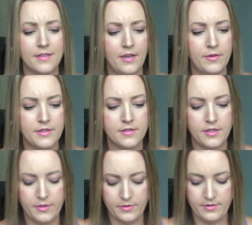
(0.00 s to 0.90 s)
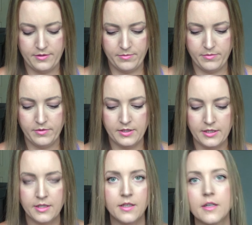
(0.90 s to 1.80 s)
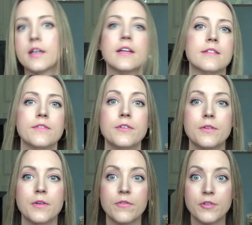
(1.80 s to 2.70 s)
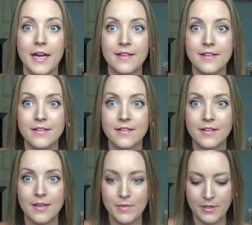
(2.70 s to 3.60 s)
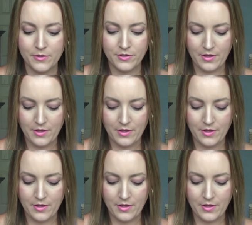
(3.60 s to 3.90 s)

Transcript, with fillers: I know it's new, so I'm really curious. If you have tried this, let me know what you